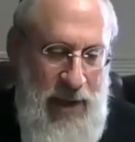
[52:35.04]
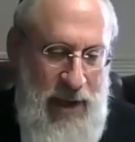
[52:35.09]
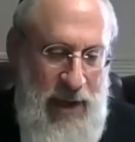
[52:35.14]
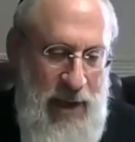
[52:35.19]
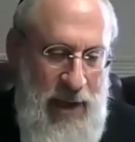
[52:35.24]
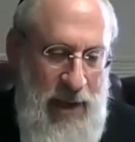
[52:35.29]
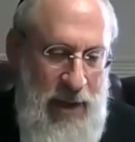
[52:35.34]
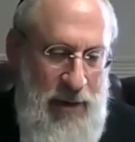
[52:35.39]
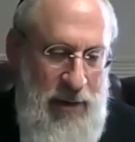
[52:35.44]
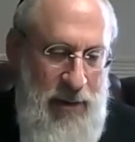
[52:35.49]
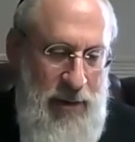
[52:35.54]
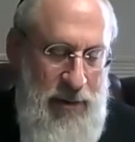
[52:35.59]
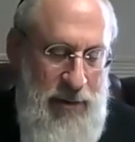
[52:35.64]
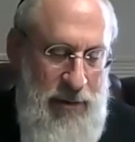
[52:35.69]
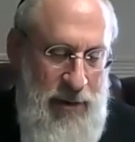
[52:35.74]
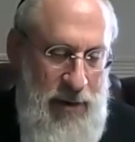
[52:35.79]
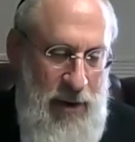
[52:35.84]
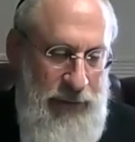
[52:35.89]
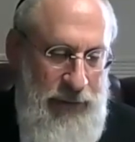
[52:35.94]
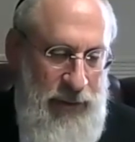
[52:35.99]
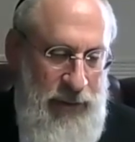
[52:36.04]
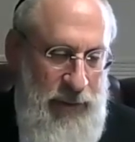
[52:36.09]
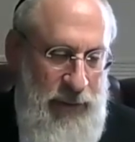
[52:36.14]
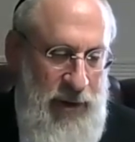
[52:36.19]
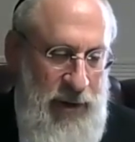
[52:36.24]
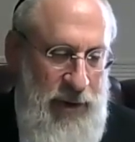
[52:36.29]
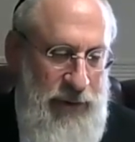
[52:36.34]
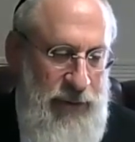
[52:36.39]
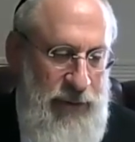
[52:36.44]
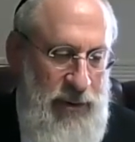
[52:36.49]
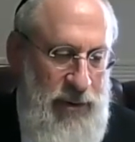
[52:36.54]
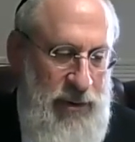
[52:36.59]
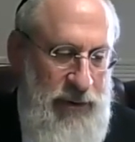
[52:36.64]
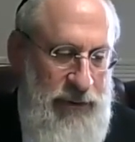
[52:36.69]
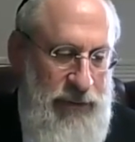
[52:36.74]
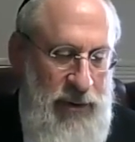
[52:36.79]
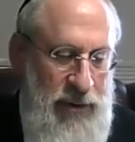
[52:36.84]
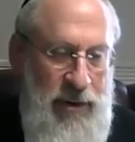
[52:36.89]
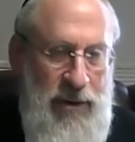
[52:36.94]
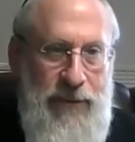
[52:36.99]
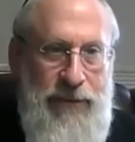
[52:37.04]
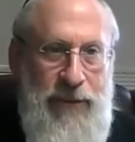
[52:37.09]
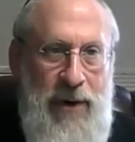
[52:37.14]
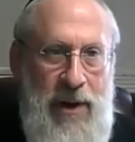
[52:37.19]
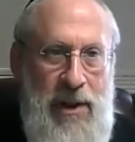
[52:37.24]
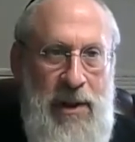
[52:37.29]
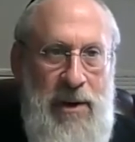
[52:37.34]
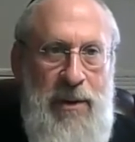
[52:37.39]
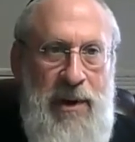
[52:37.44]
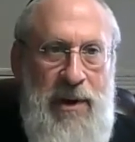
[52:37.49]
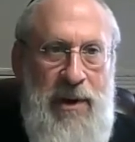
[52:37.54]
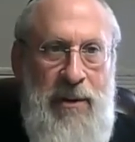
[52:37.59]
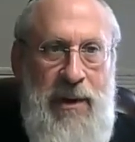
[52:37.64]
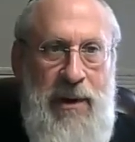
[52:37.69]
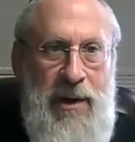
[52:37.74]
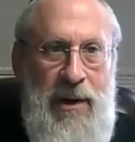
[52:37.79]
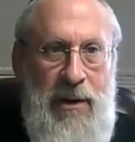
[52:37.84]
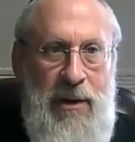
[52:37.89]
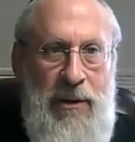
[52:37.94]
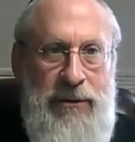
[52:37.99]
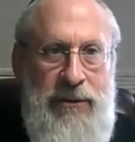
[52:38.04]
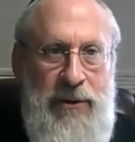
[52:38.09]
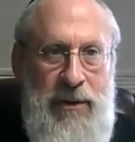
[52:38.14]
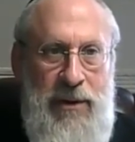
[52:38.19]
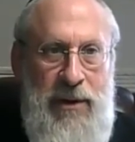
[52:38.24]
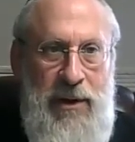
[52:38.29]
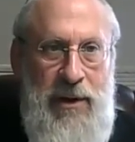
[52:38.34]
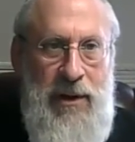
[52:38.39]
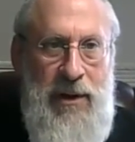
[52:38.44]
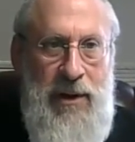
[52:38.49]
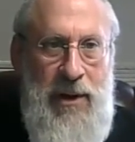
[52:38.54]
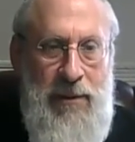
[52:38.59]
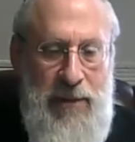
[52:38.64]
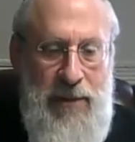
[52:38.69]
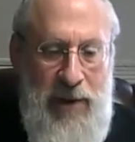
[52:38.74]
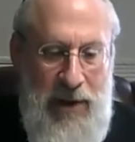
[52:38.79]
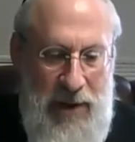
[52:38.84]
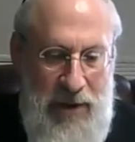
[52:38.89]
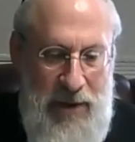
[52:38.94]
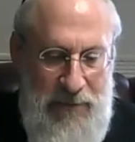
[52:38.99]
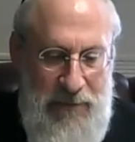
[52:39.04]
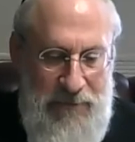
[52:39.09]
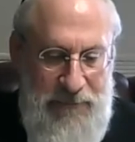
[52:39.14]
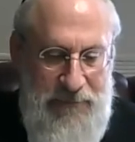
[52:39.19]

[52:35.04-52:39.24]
and also the Chazorah, so that in the following week we can go to the Bechina.